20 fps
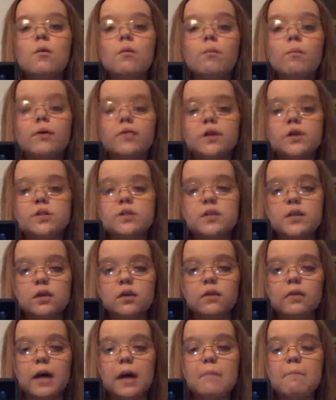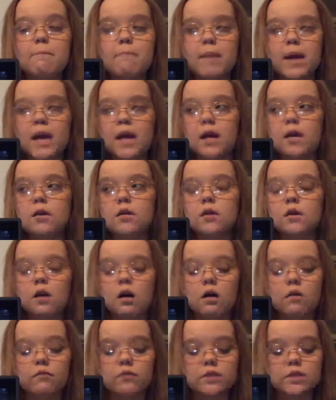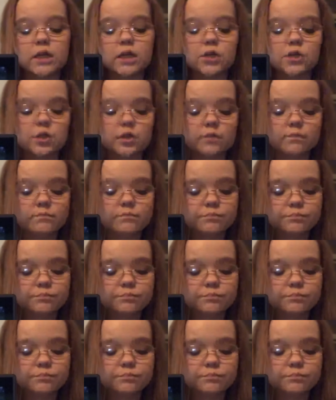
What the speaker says: But there's still that main conversation.